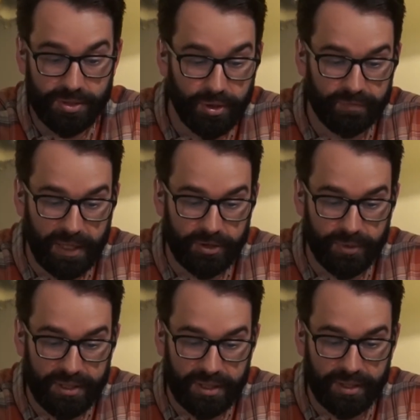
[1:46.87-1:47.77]
Two of my
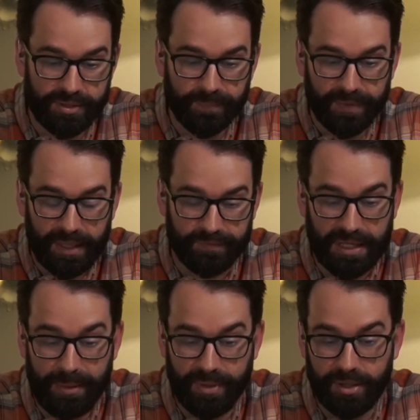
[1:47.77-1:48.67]
three kids have
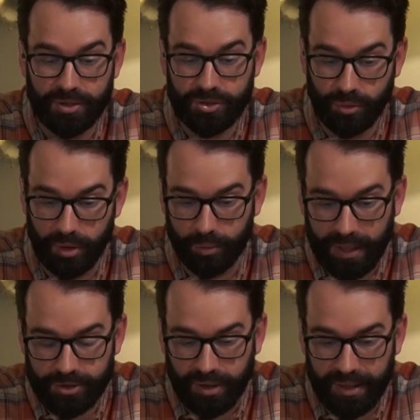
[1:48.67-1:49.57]
not been in a store or
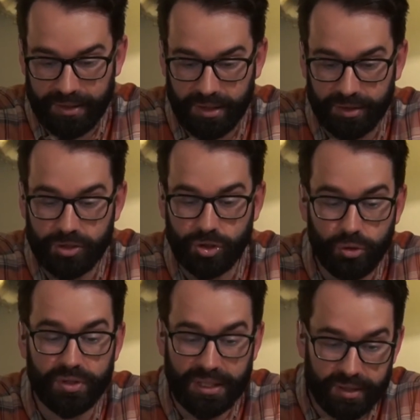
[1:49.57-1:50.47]
restaurant in nearly
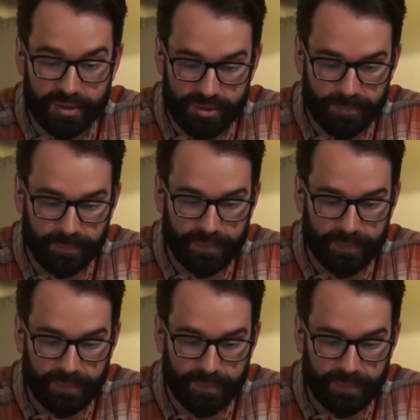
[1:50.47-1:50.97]
two years.